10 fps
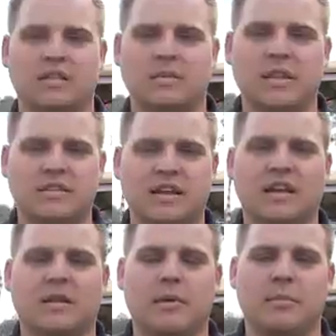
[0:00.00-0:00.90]
To me, the
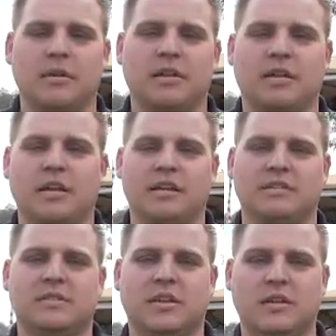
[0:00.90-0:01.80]
Second Amendment
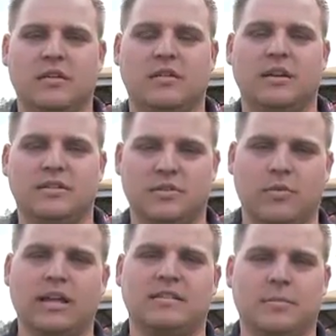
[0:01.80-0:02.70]
is it's the
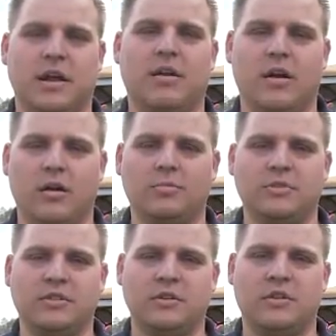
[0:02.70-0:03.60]
right to bear
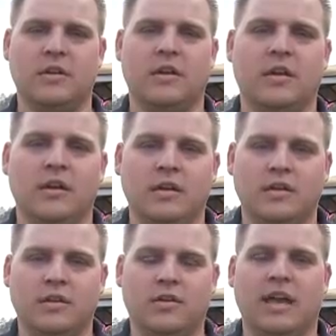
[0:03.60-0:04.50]
arms.
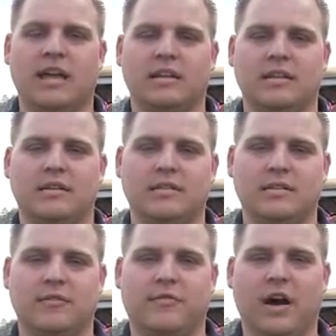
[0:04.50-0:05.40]
You
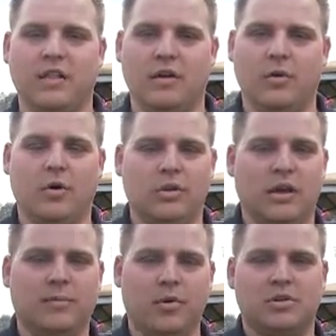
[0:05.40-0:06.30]
can't follow
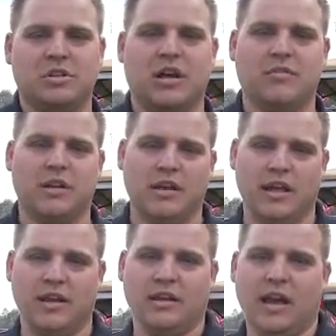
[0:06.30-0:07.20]
only a portion of it
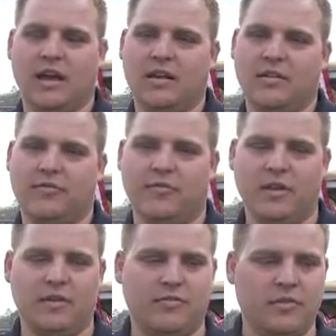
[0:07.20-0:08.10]
and not.
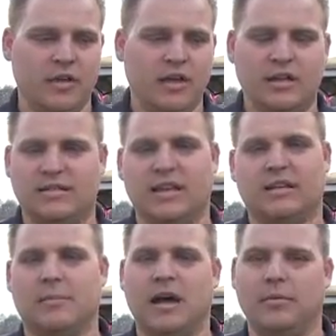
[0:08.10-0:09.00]
If it's like
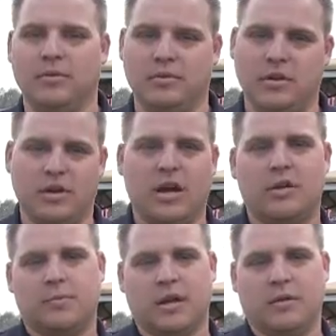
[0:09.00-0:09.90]
the Bible. You're
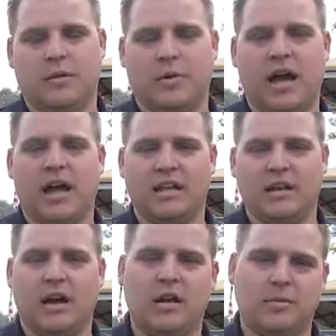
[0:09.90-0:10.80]
behind
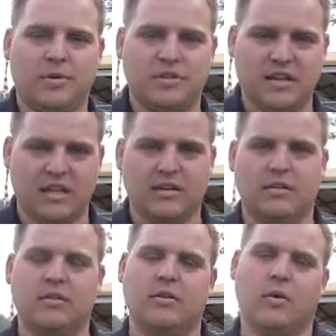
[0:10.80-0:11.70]
it
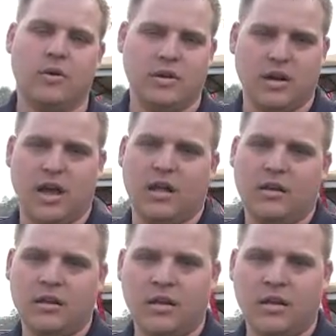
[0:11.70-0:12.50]
100% or you're not.